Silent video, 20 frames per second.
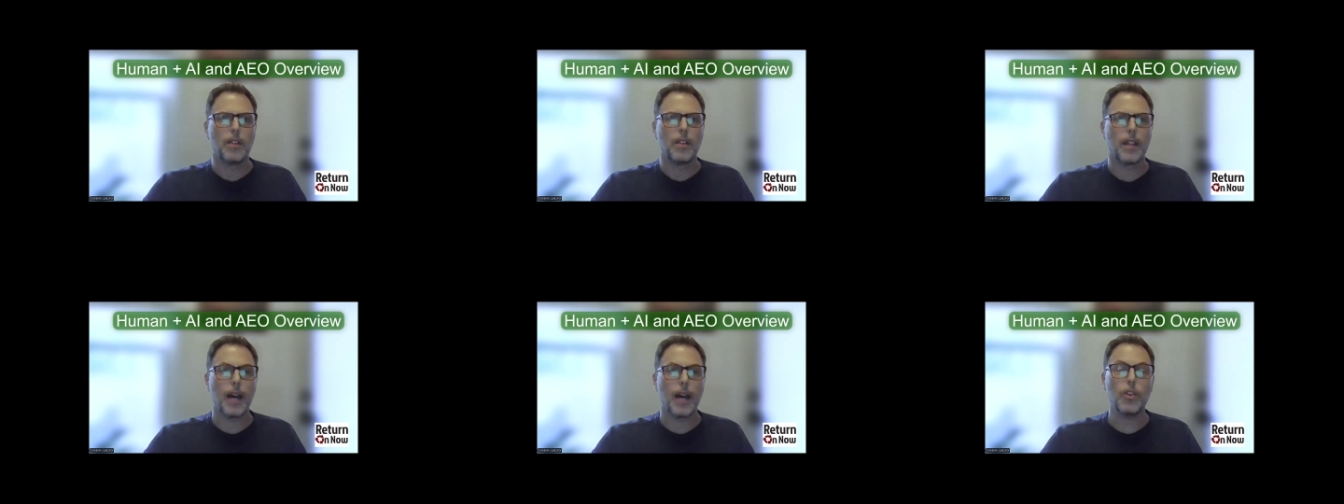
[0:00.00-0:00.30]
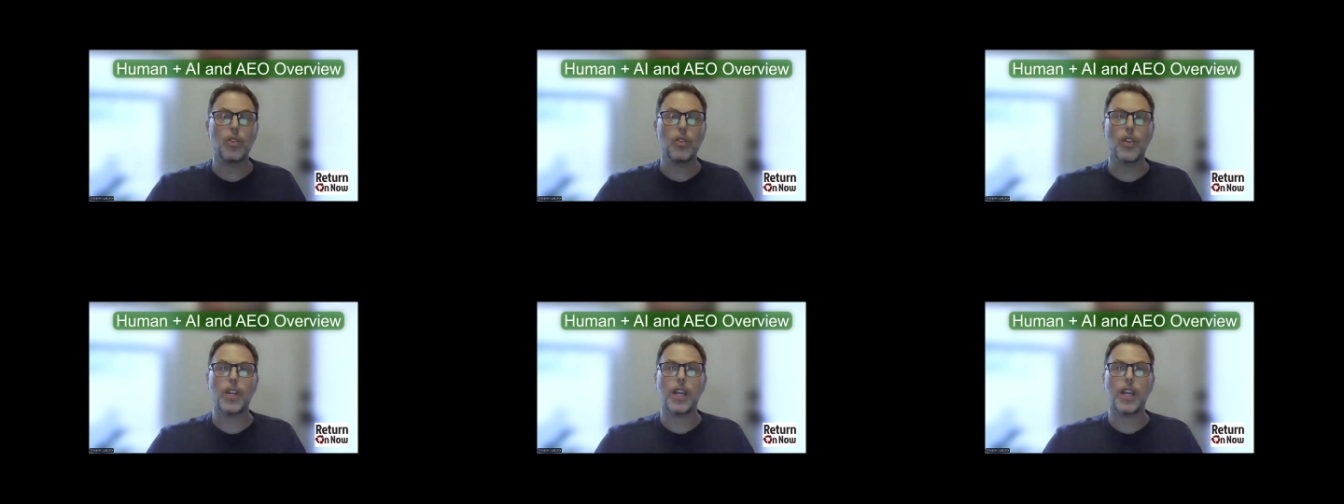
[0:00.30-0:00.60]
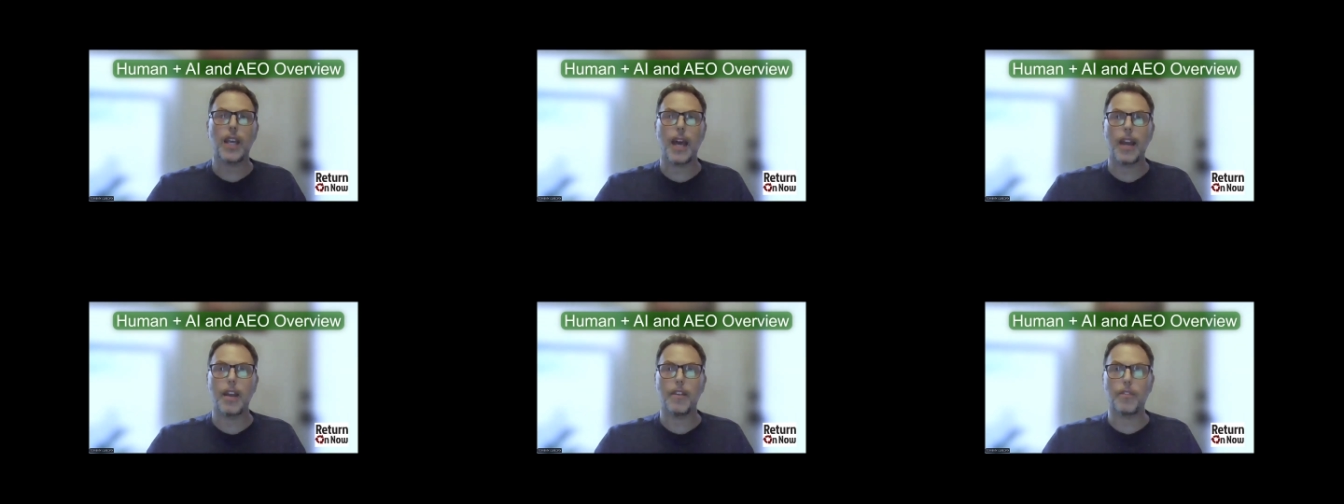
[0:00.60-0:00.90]
Now you're
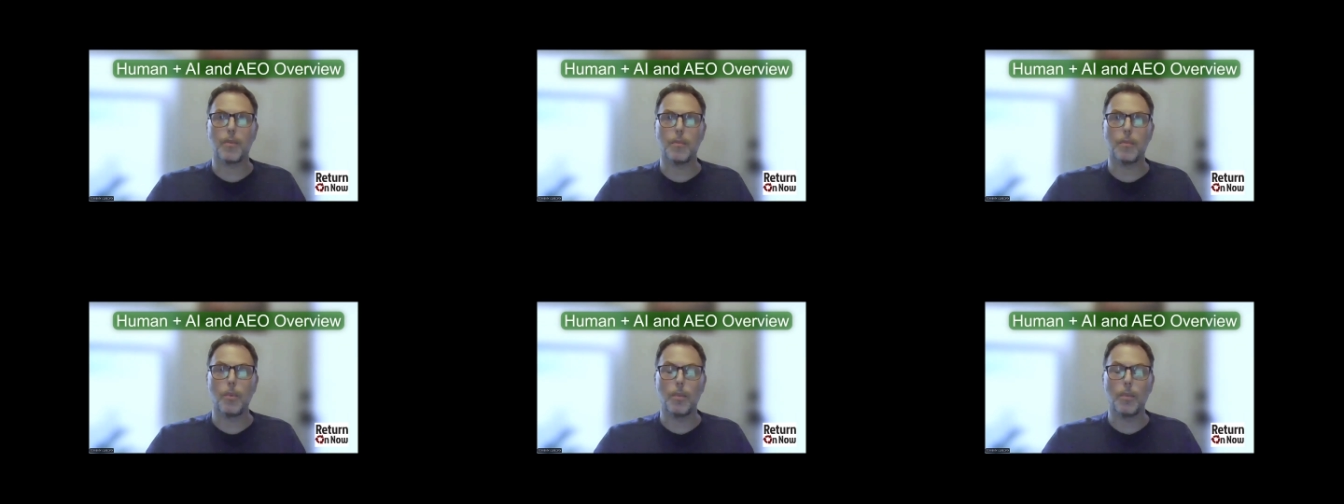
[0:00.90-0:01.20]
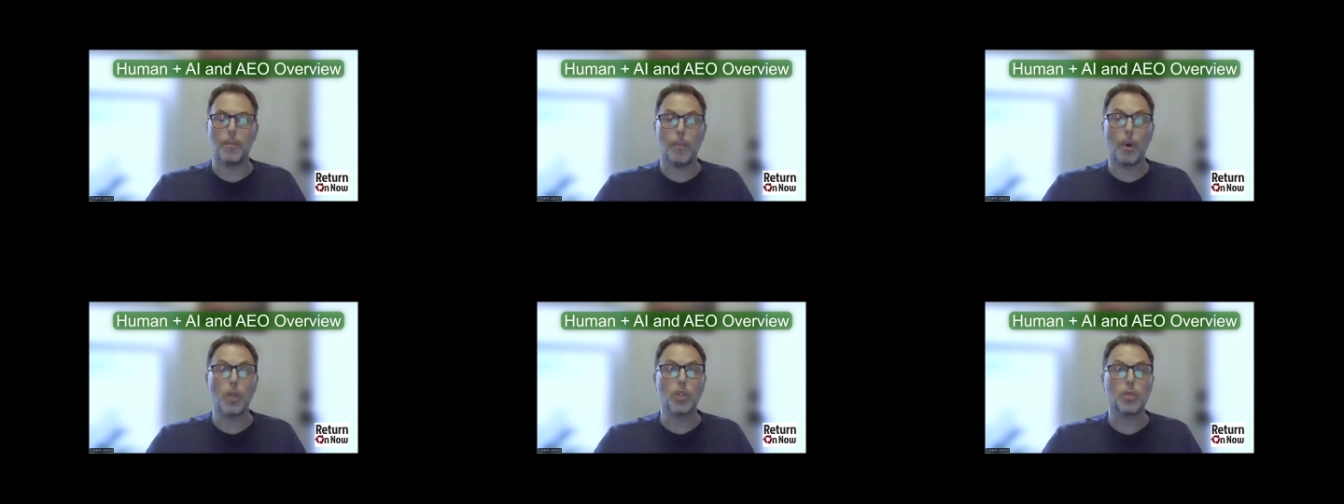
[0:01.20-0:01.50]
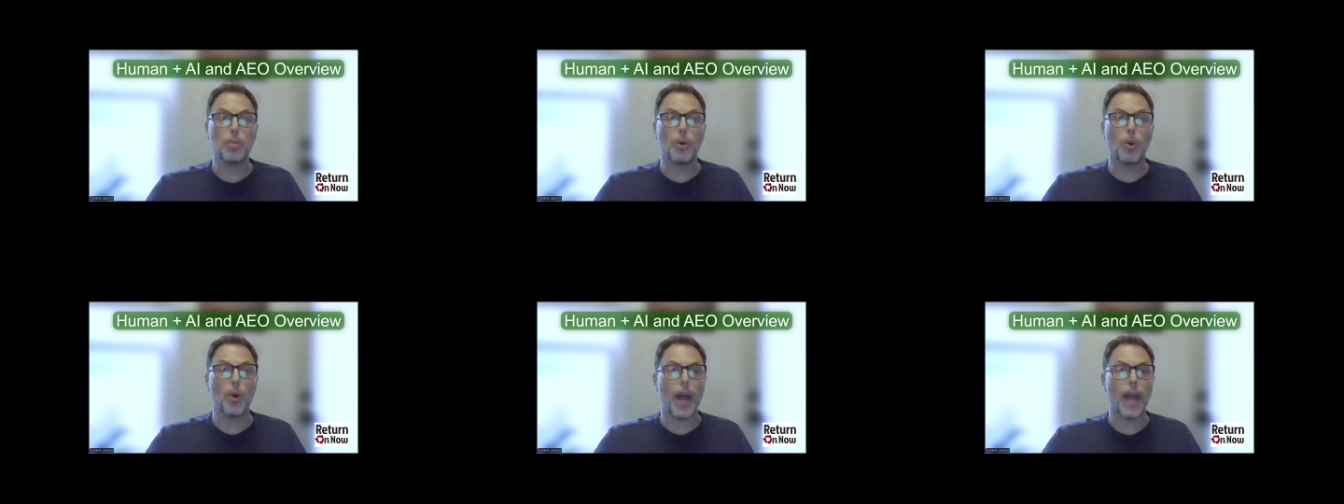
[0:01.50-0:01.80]
looking at it from
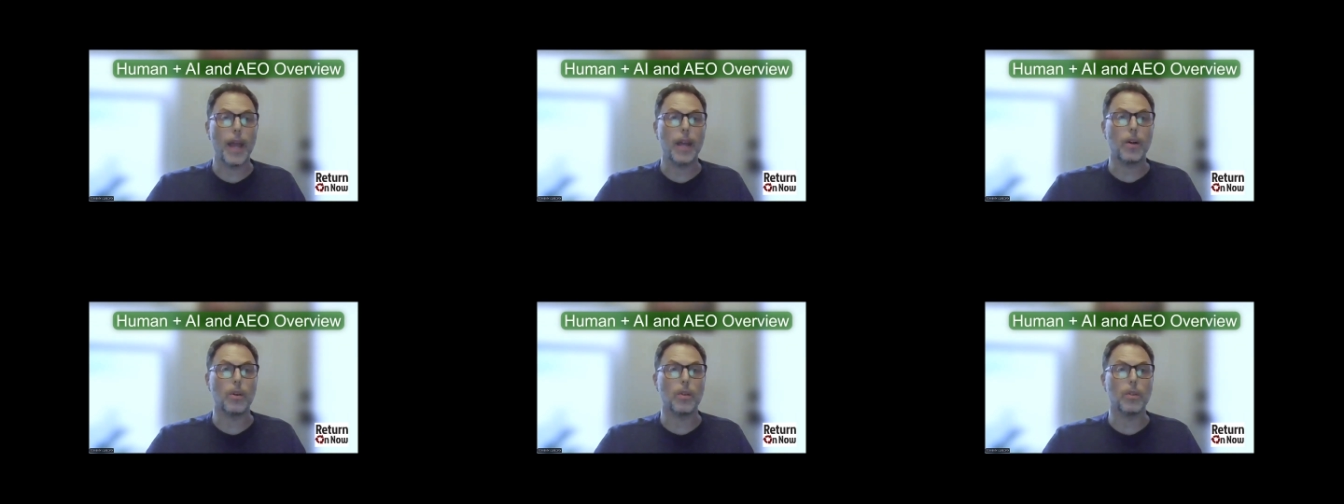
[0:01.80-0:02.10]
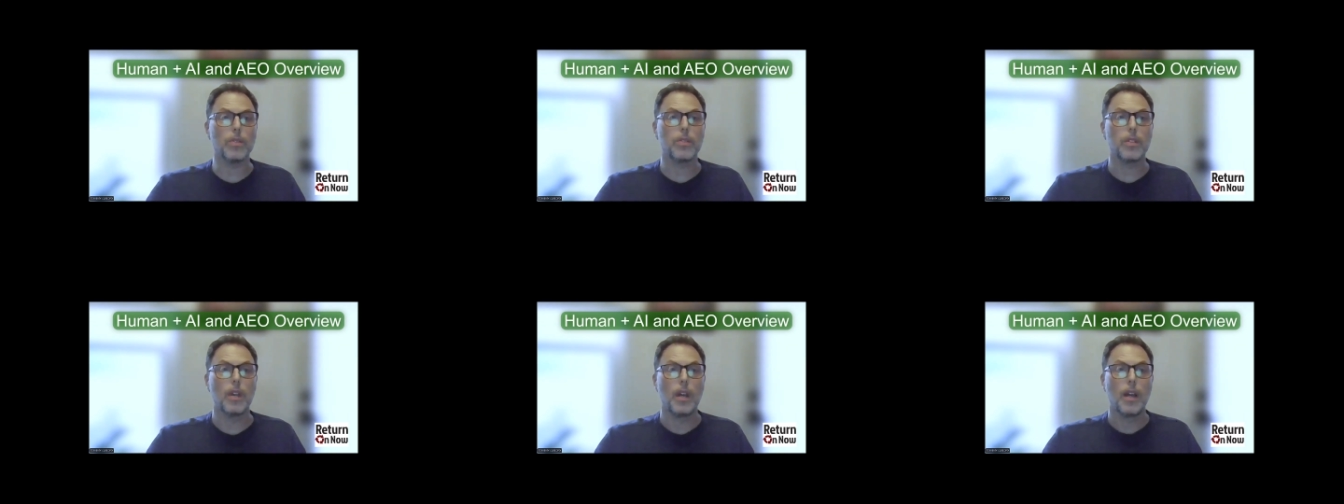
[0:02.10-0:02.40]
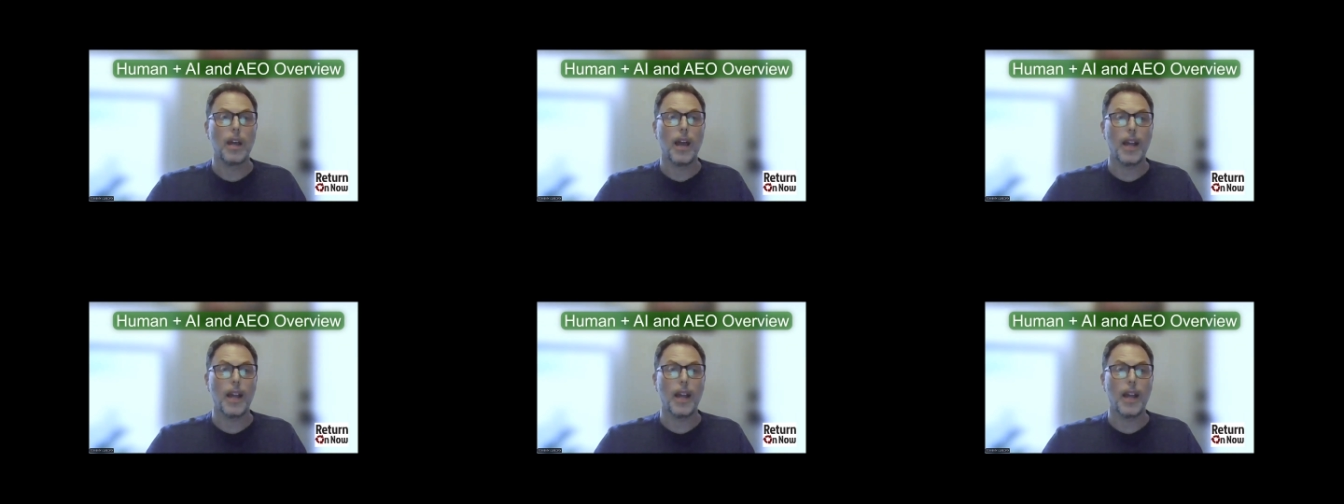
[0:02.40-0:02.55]
multiple angles.